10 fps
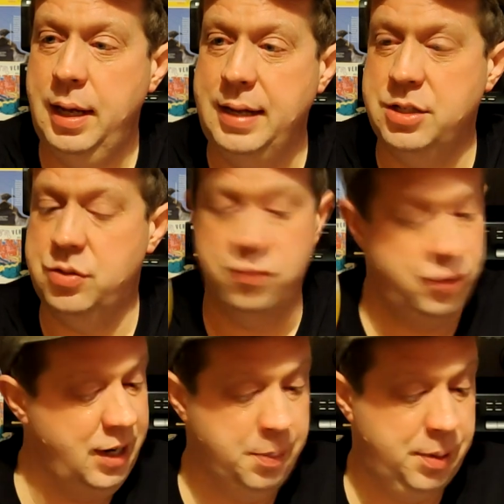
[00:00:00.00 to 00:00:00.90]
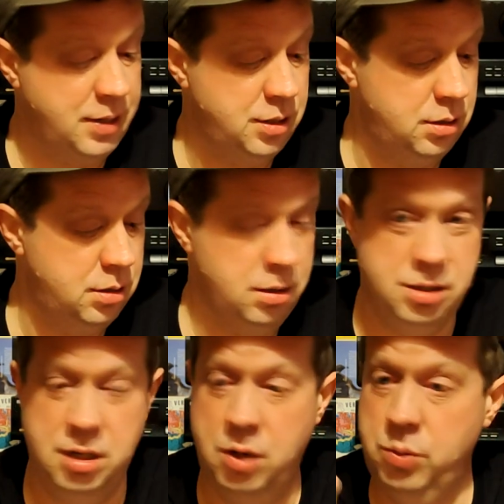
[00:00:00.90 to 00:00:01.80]
It's really pleasant.
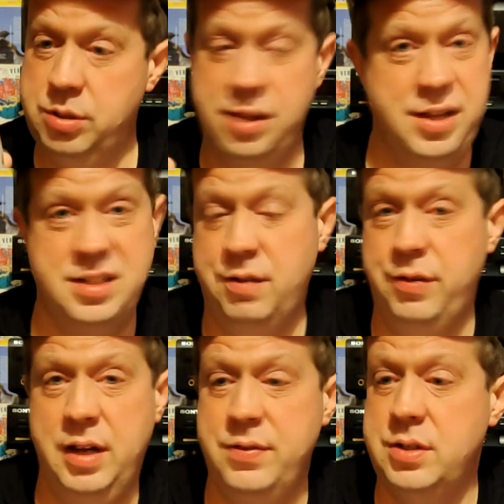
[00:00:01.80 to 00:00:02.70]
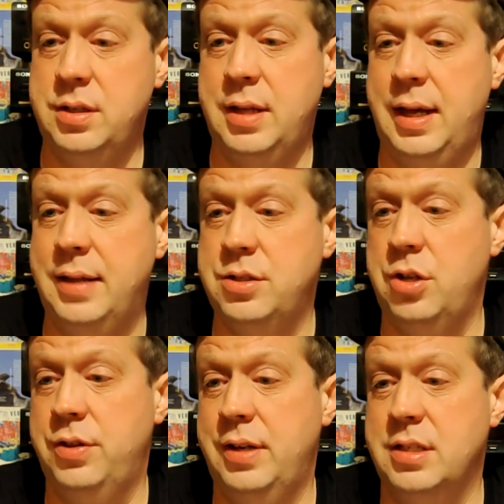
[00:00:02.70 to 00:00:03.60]
There's no synthetic flavours in there.
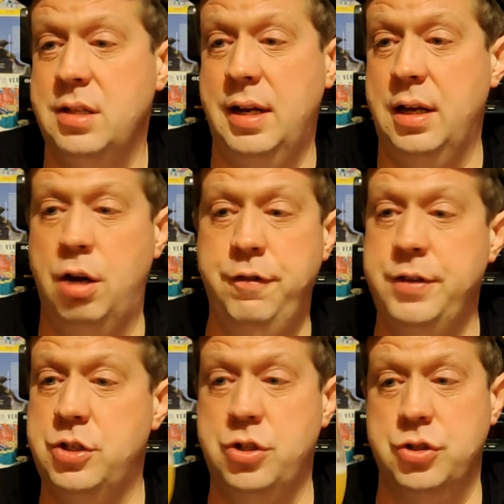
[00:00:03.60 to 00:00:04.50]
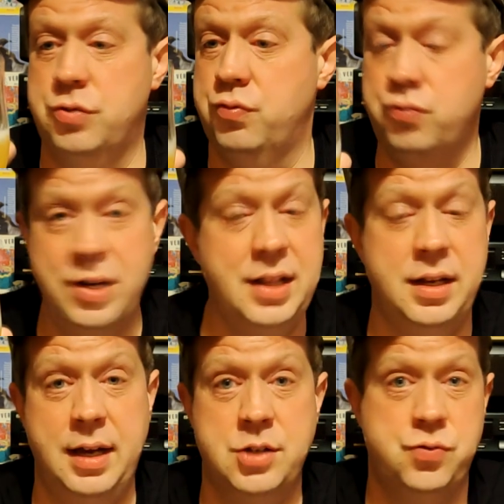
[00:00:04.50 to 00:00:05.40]
There's nothing that's slightly off. It's just
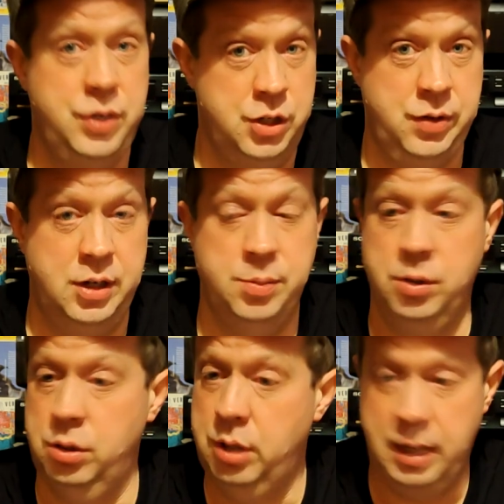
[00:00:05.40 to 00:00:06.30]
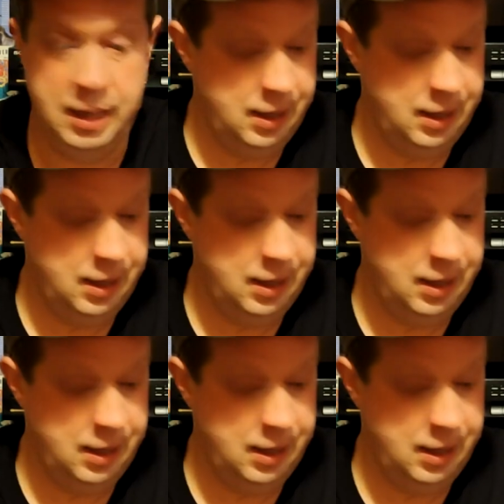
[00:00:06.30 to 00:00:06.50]
really nice, really drinkable,